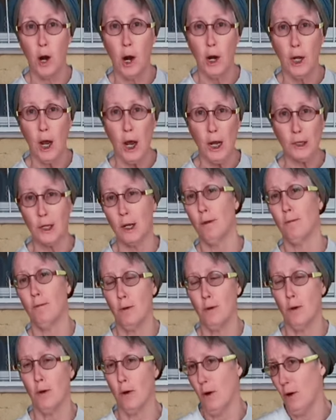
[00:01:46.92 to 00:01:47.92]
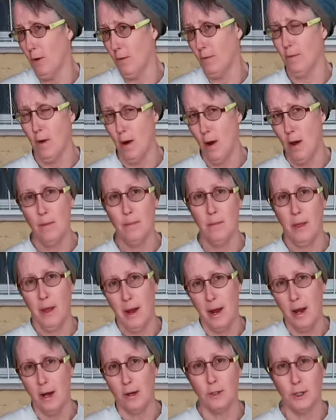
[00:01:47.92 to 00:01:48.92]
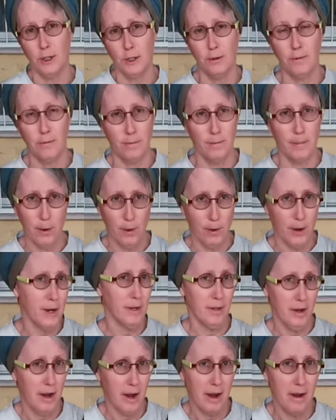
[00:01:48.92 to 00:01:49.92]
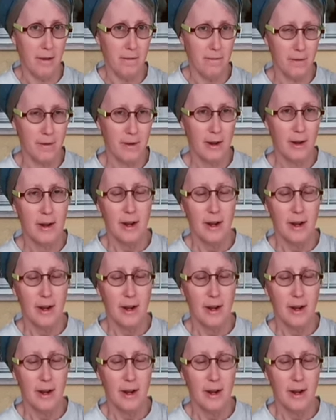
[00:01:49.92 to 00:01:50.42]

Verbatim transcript: product if you're from the house of Miri and Dave.